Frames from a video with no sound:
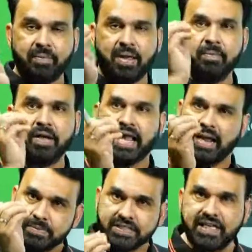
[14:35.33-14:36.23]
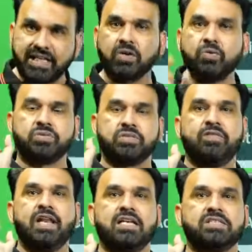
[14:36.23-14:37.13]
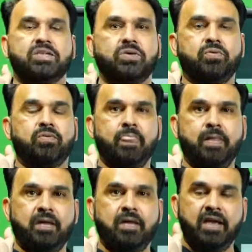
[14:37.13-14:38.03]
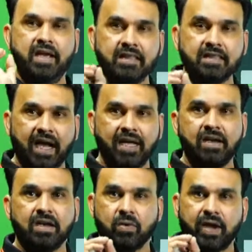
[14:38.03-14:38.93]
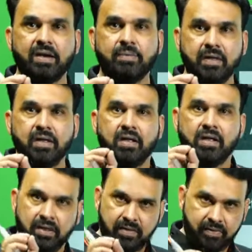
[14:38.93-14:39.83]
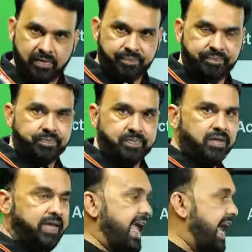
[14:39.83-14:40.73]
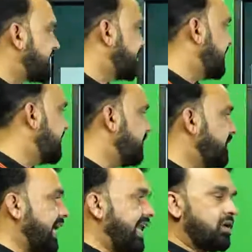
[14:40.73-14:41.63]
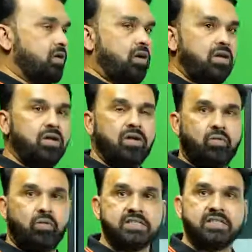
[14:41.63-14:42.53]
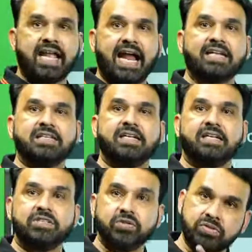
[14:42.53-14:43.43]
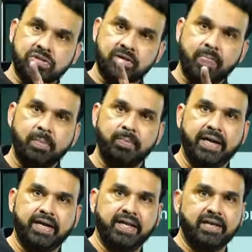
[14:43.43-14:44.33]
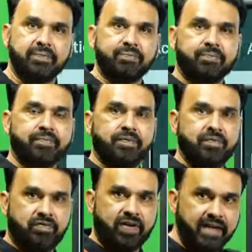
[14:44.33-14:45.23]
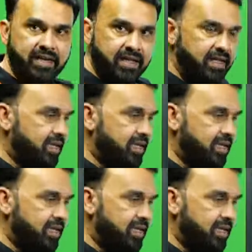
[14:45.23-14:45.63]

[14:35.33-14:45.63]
remember, MCQs they will ask you. In thionyl chloride reaction with alcohol, what is the catalyst that is used? Pyridine. Fine.